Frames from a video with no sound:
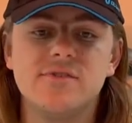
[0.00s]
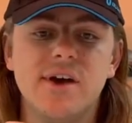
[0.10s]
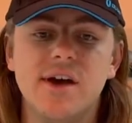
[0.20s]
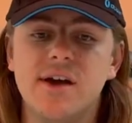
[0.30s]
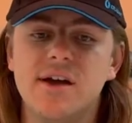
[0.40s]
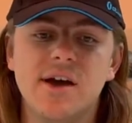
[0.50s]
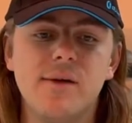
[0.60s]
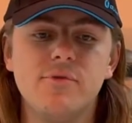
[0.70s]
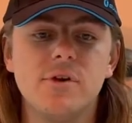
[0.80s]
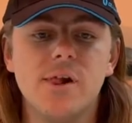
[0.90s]
a
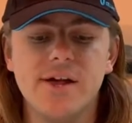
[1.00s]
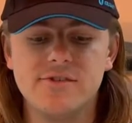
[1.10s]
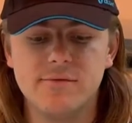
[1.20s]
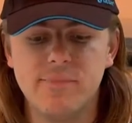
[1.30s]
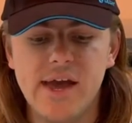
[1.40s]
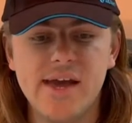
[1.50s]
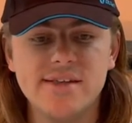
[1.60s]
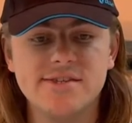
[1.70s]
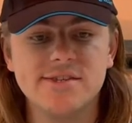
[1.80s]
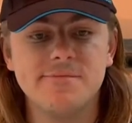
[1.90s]
couple of elastic
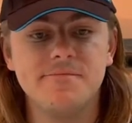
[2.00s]
bands.